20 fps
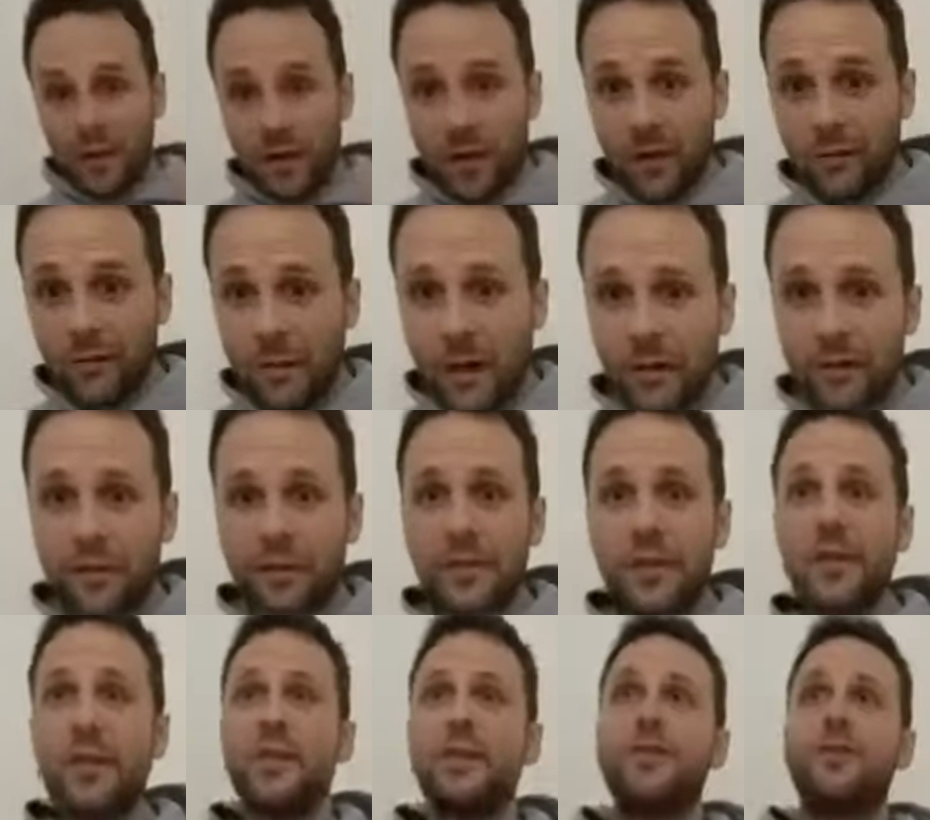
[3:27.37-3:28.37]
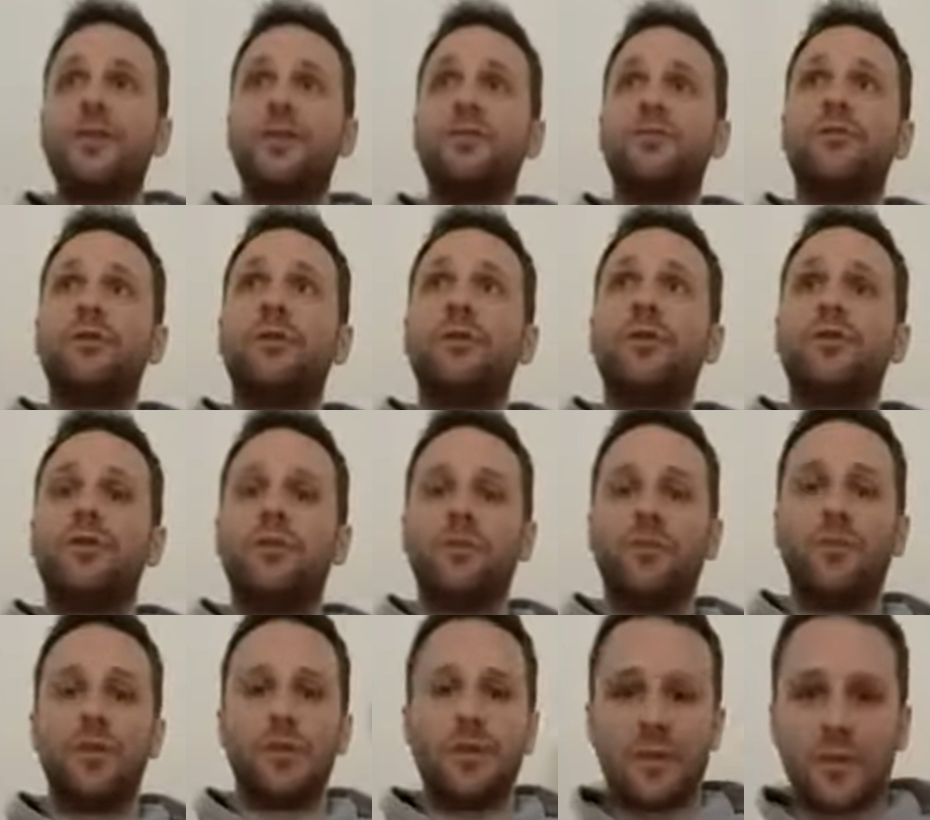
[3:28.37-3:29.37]
half marathon. He's going to run the
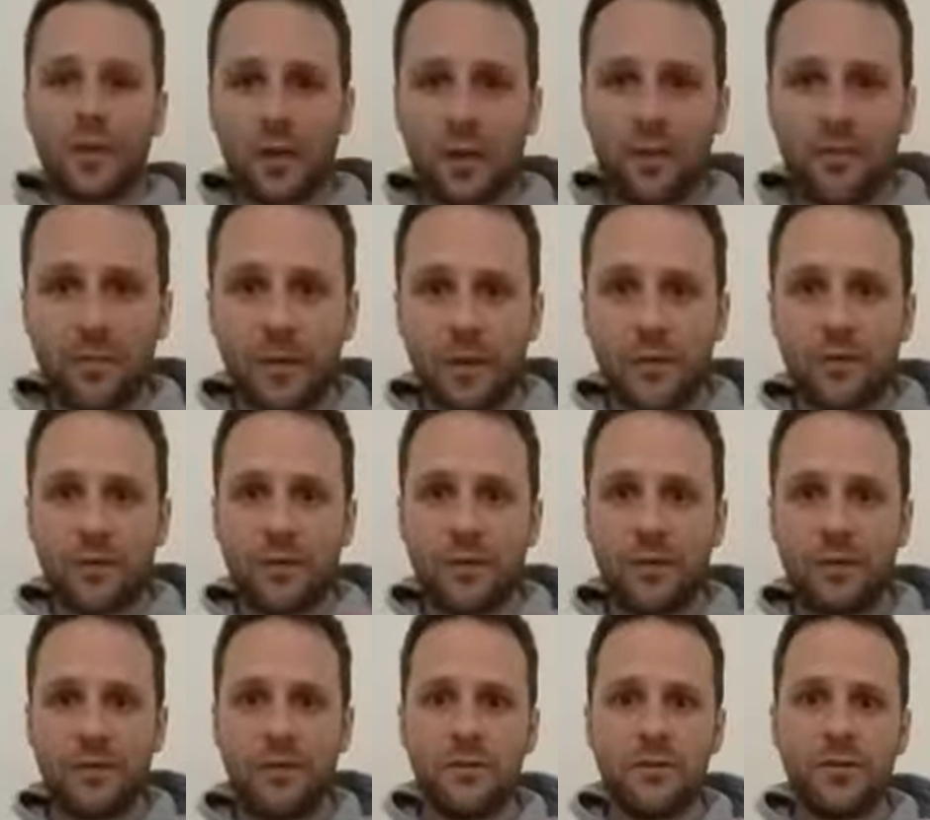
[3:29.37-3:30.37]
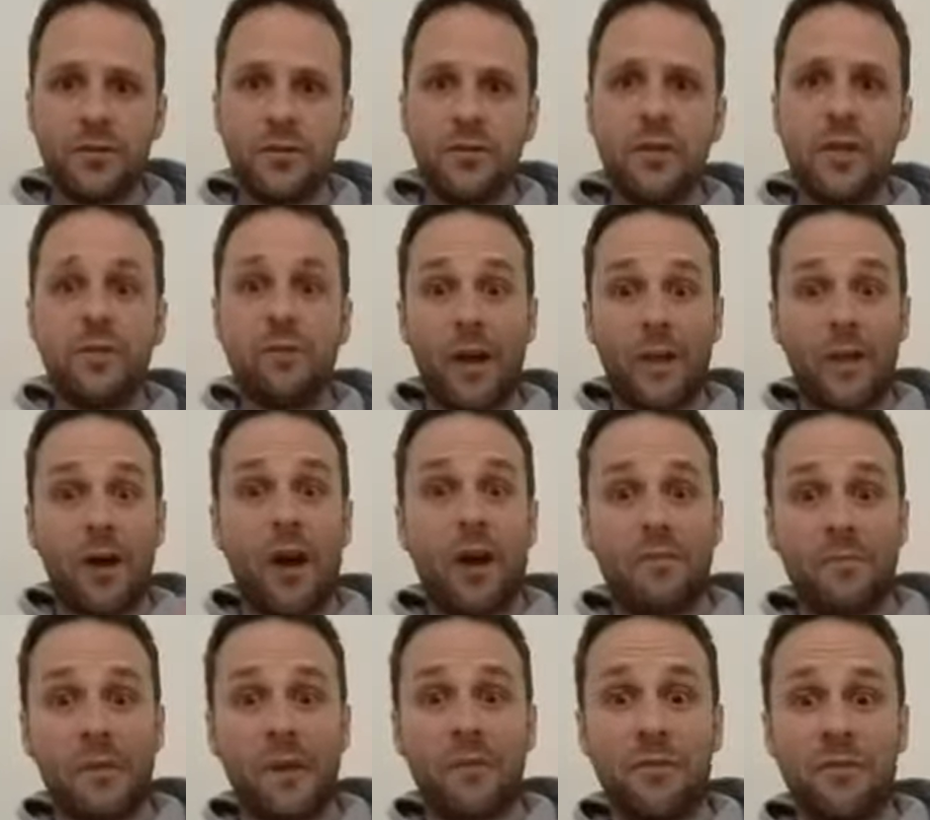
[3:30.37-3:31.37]
Bristol half marathon soon. He ran the
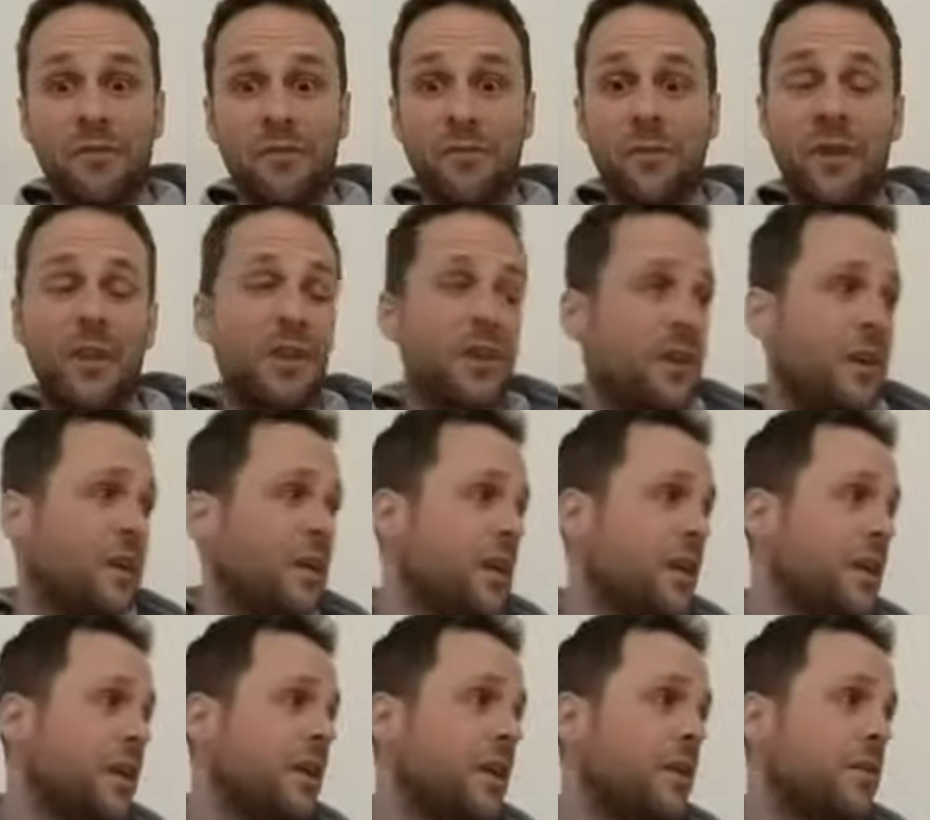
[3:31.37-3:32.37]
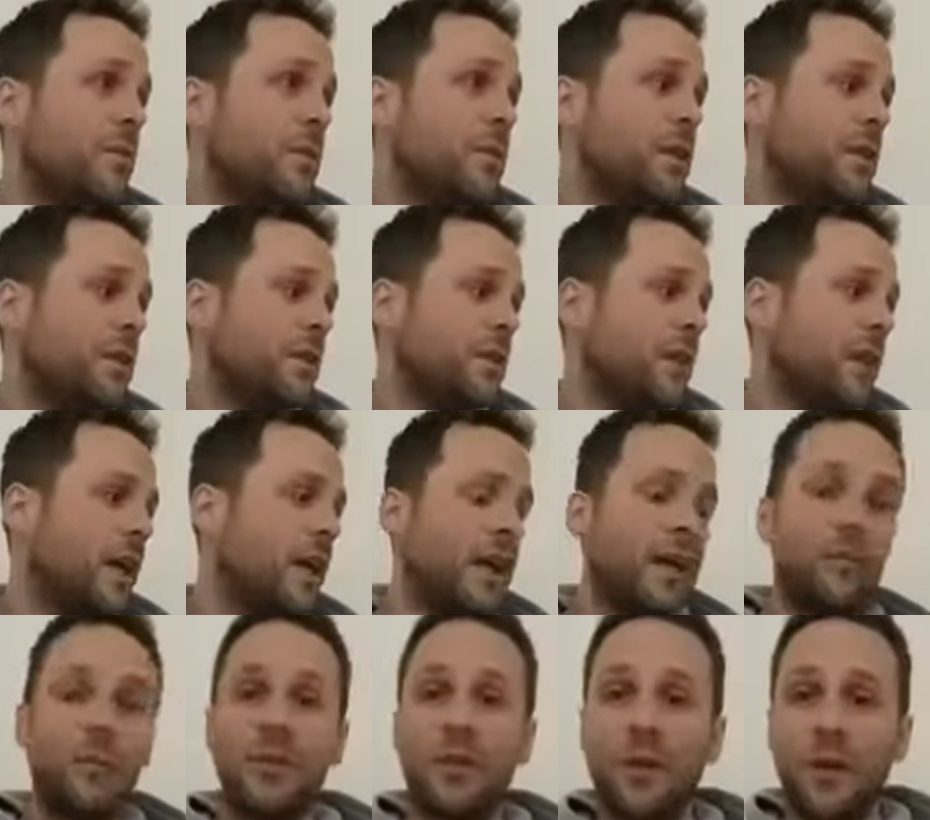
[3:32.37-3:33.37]
half marathon with a with a
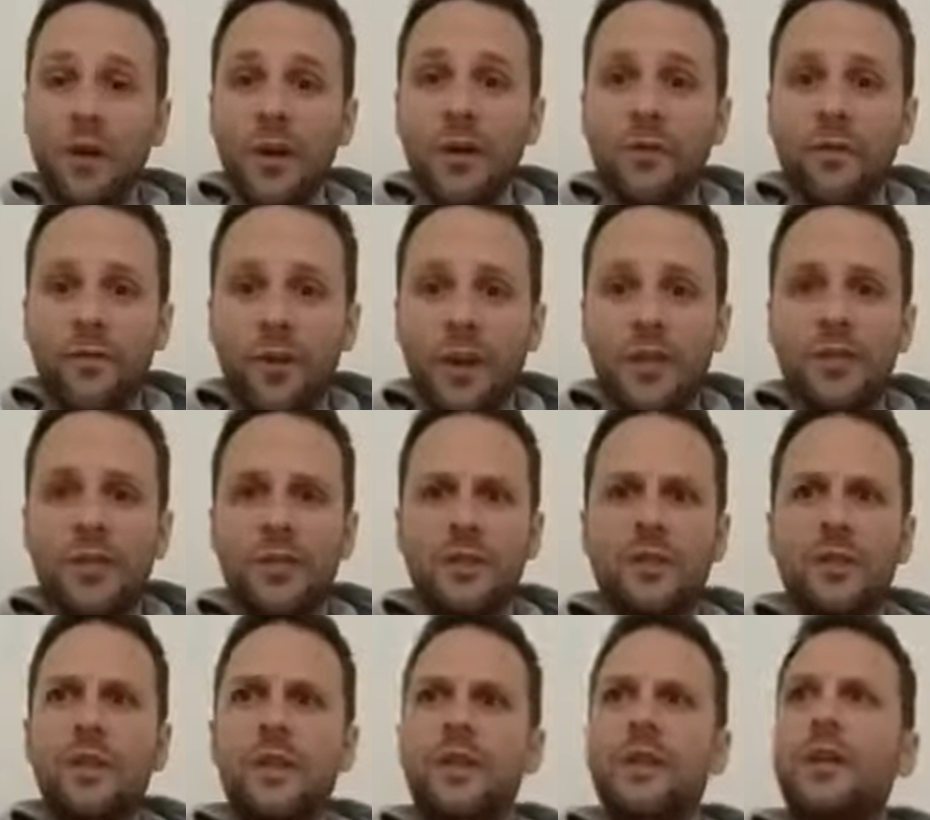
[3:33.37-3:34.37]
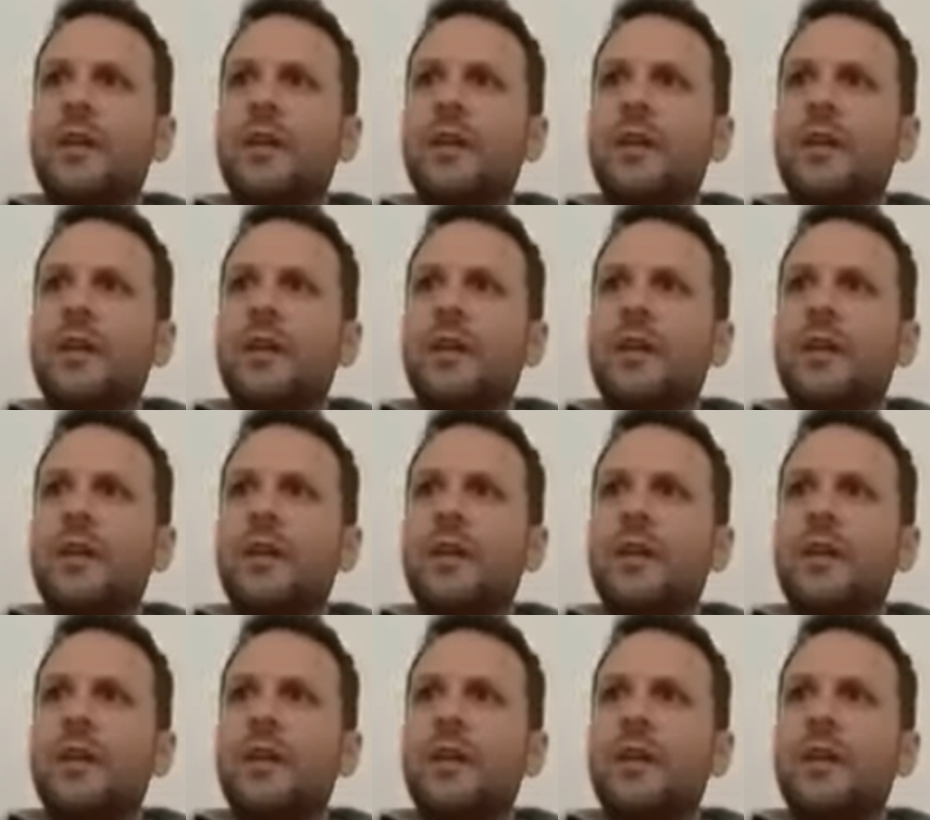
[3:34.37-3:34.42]
uh, with a lung infection.